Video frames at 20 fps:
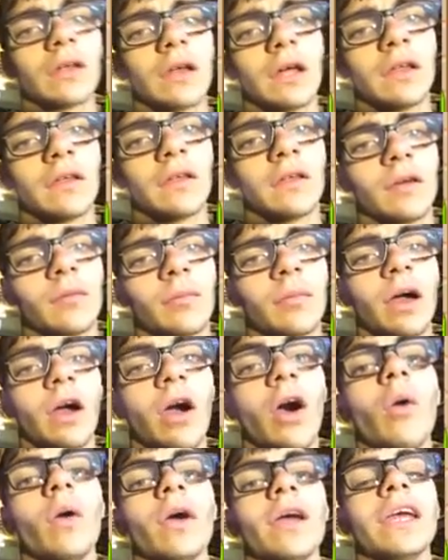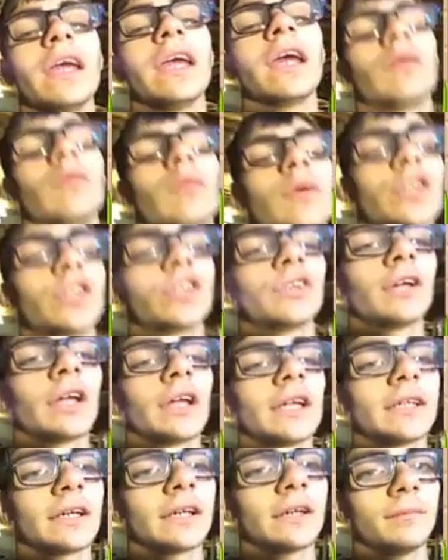that I think about. Oh wait, he had wizard.
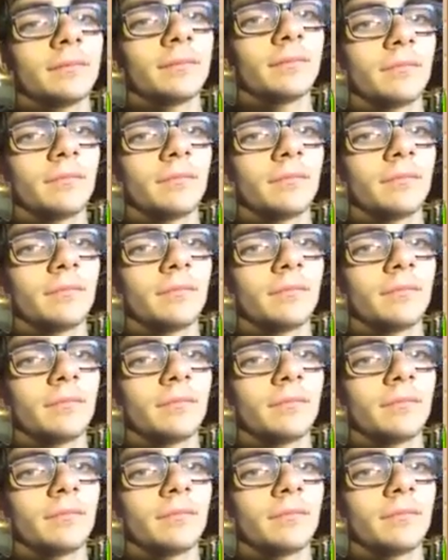That's it.